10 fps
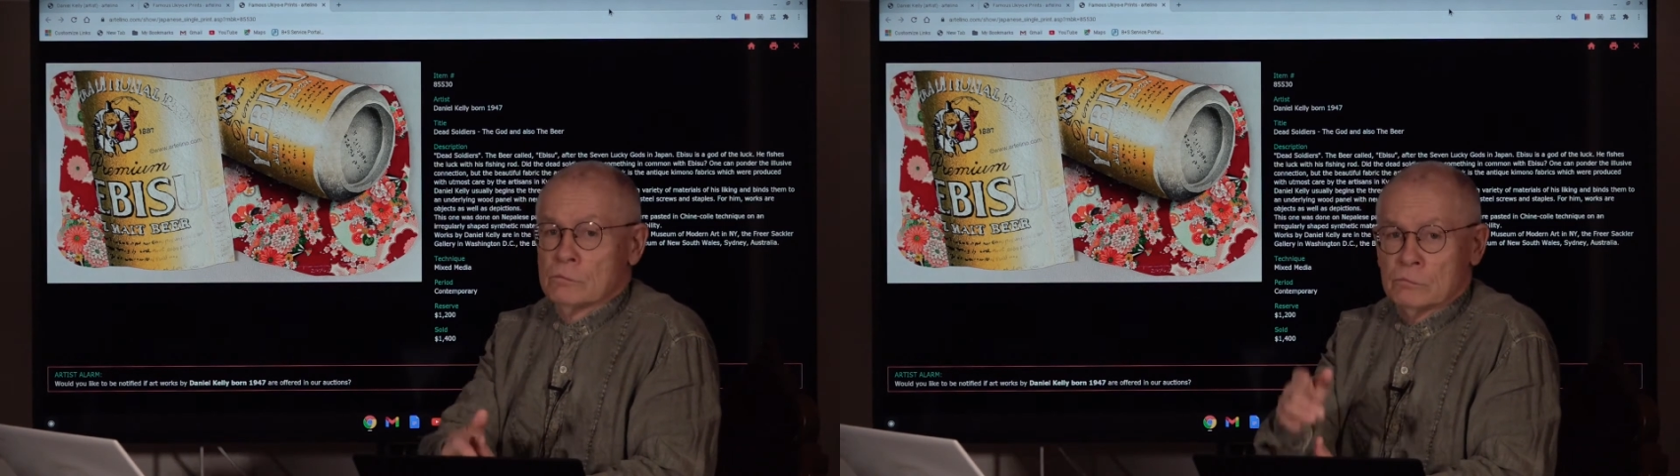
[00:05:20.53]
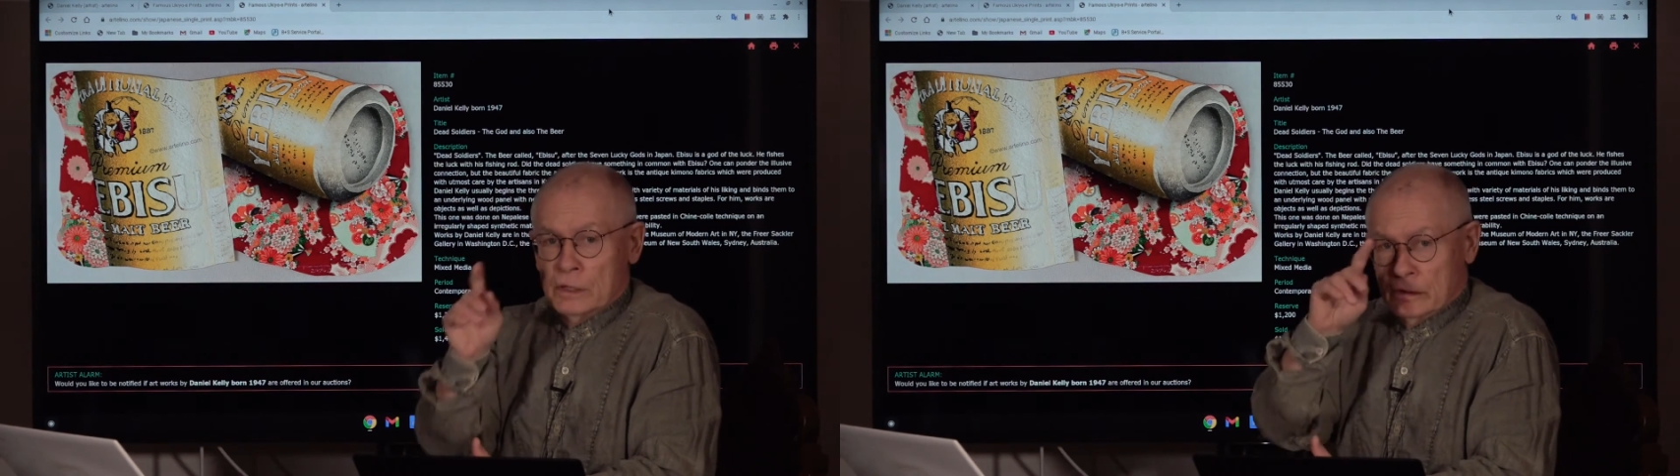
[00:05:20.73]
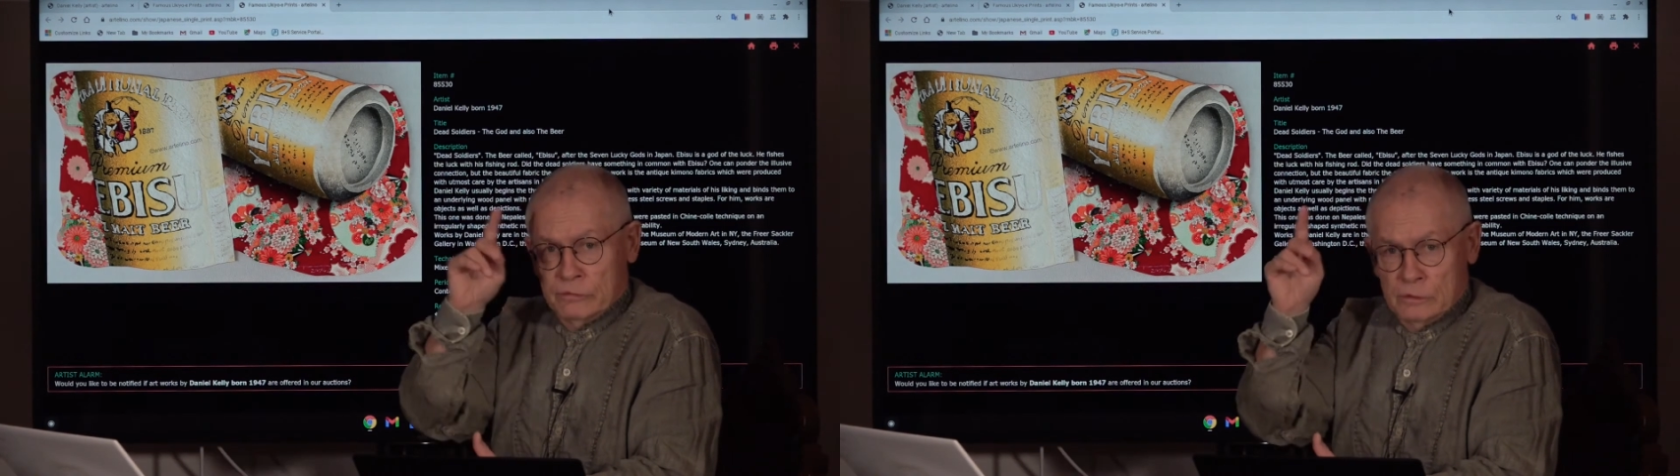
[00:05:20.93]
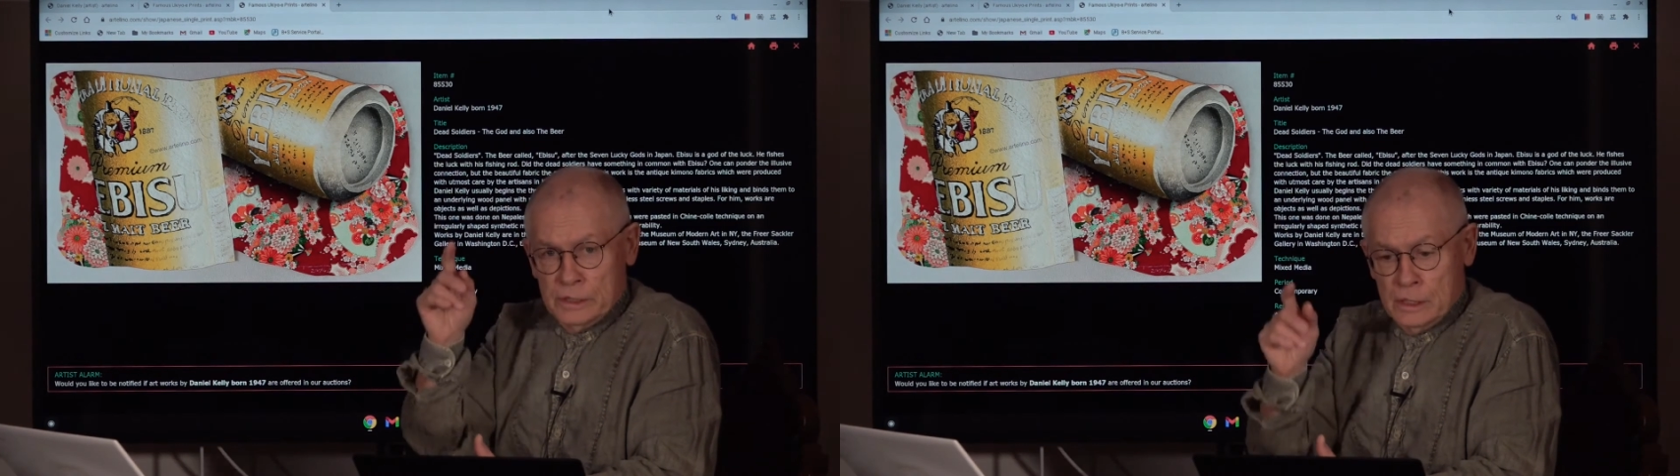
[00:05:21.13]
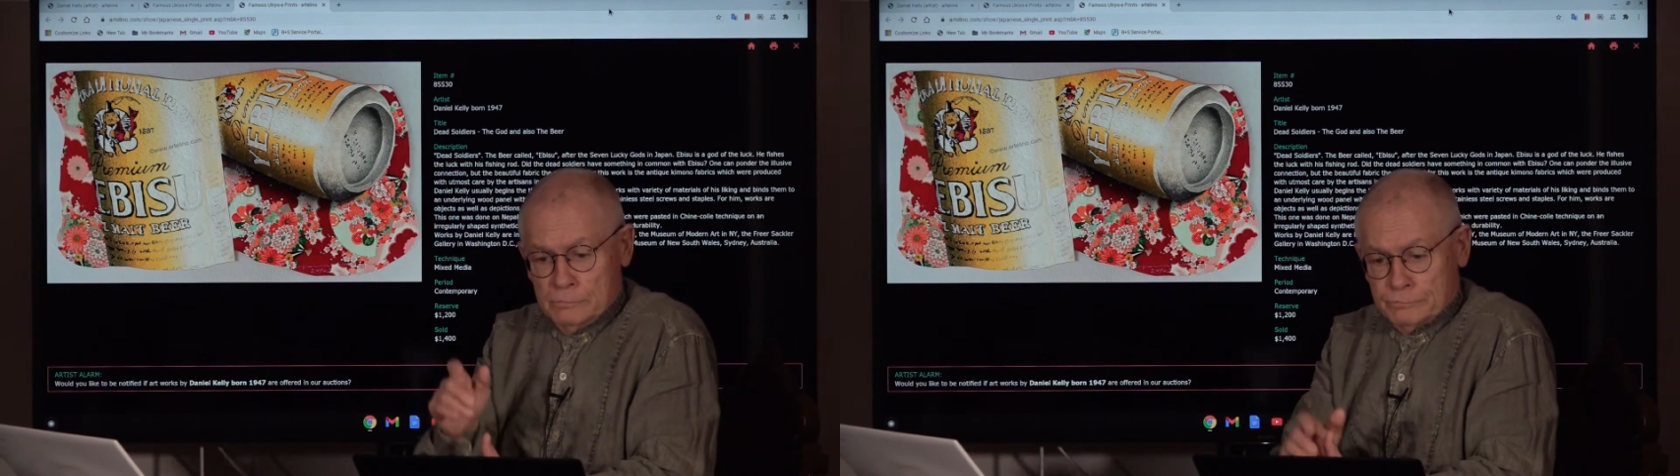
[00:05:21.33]
wonderful
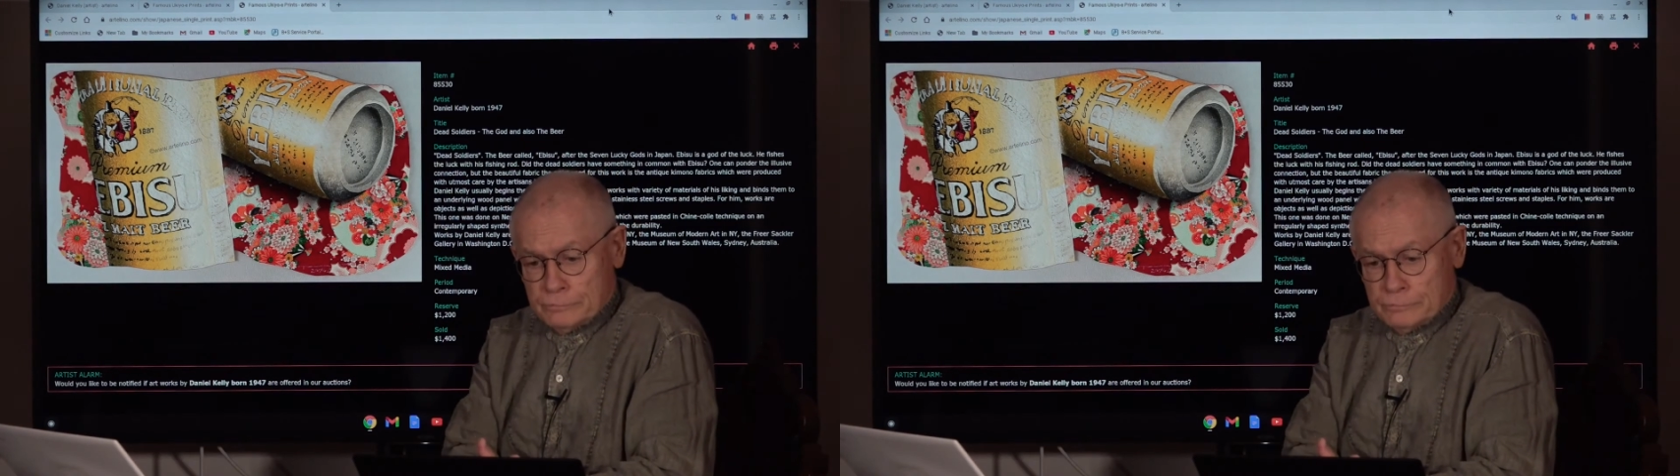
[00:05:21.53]
year.